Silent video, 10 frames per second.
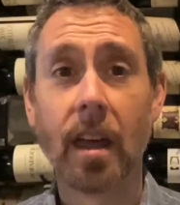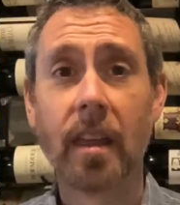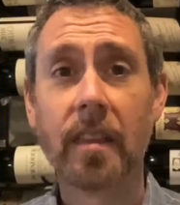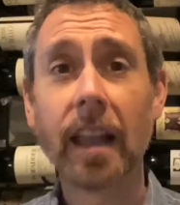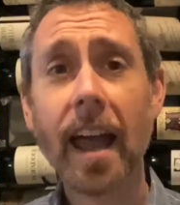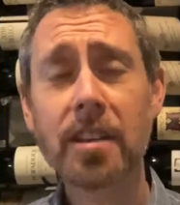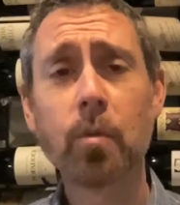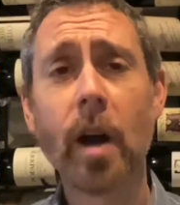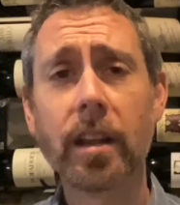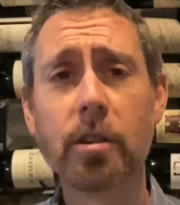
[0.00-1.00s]
The last
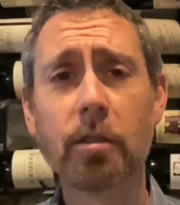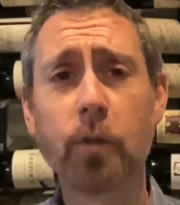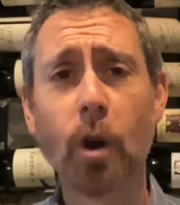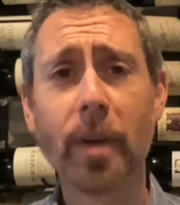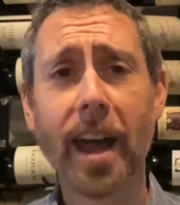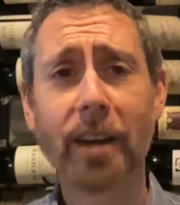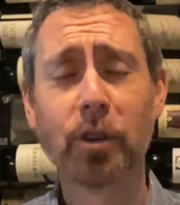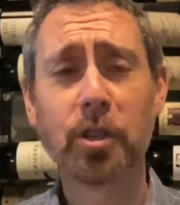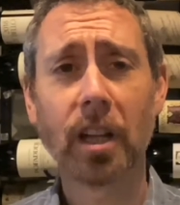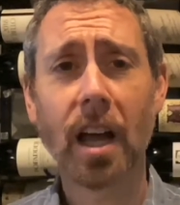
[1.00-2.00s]
wine in your 4-pack for
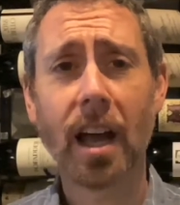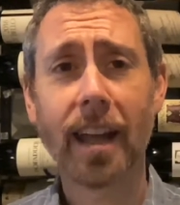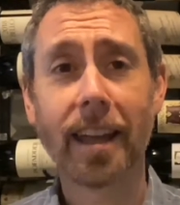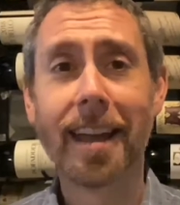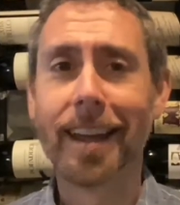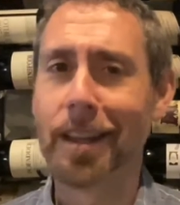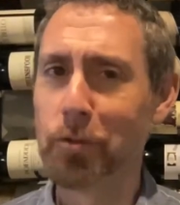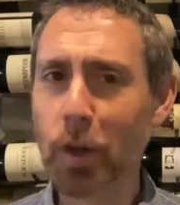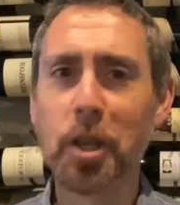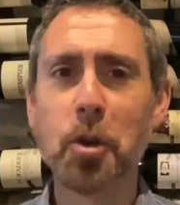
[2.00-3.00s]
July is
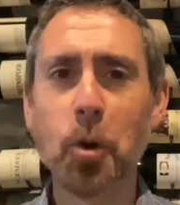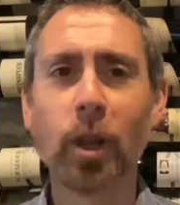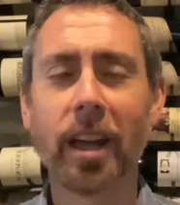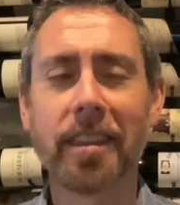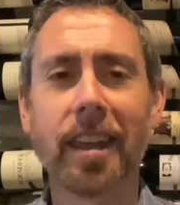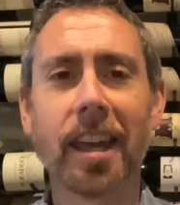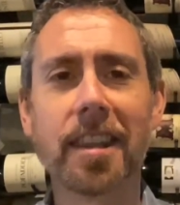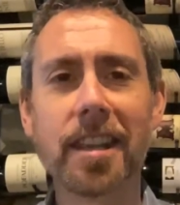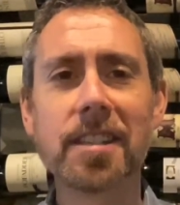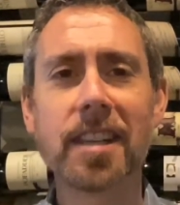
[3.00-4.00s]
really cool, I think.
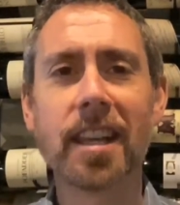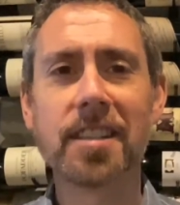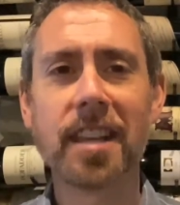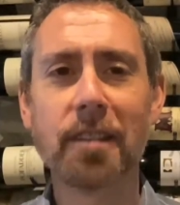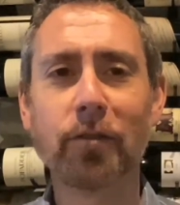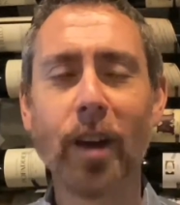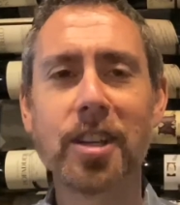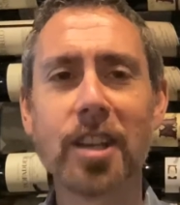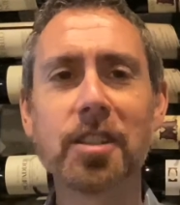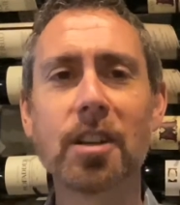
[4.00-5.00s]
This is the
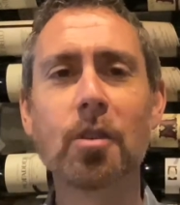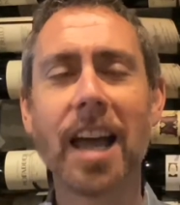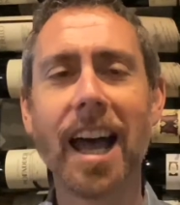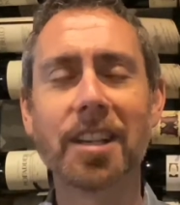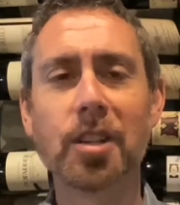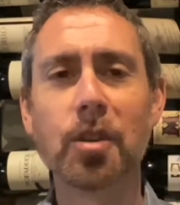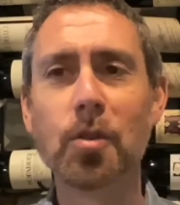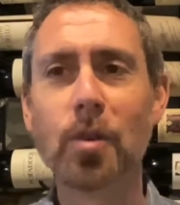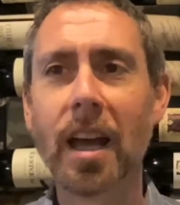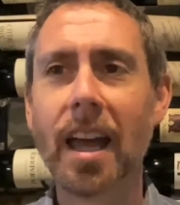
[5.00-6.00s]
Francesco
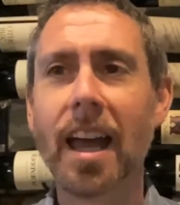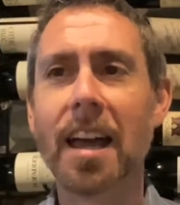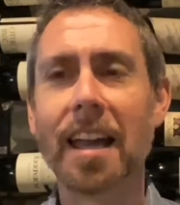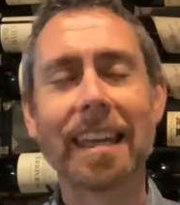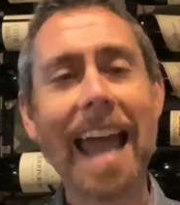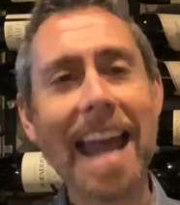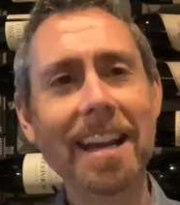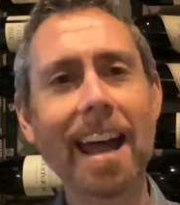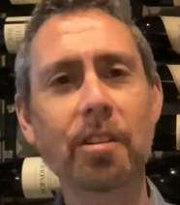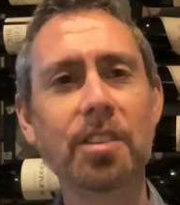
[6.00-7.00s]
Cadenu
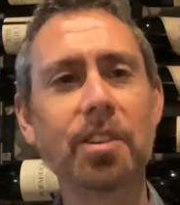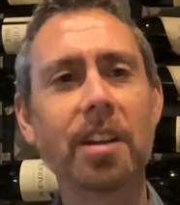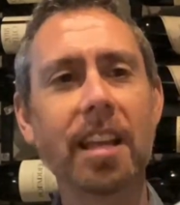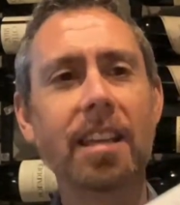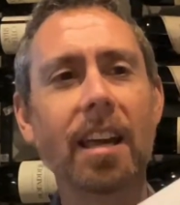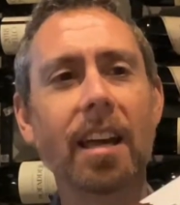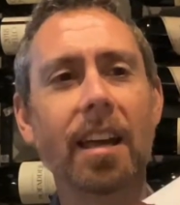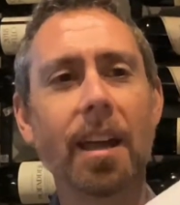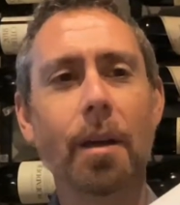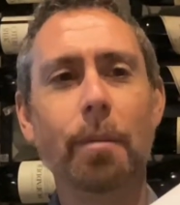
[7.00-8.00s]
Cannonau de Sardinia
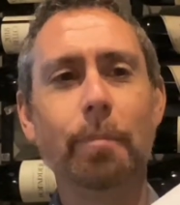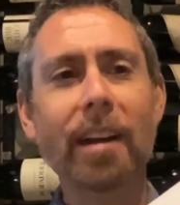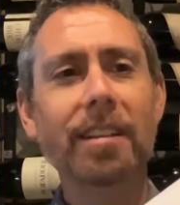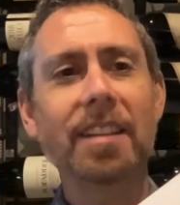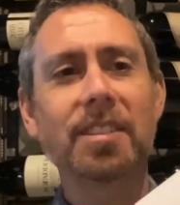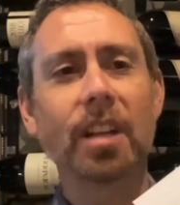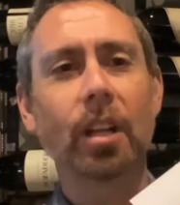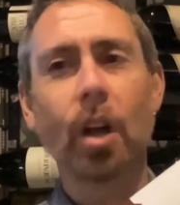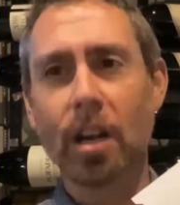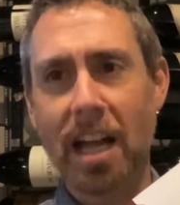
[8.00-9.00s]
Perdas
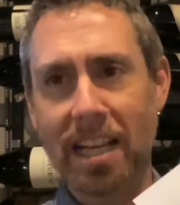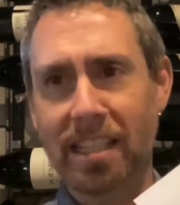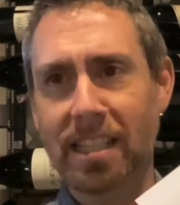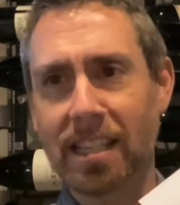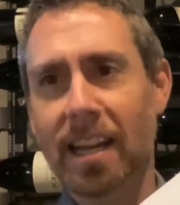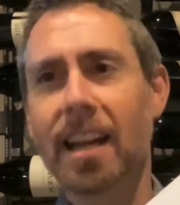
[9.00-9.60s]
Longas.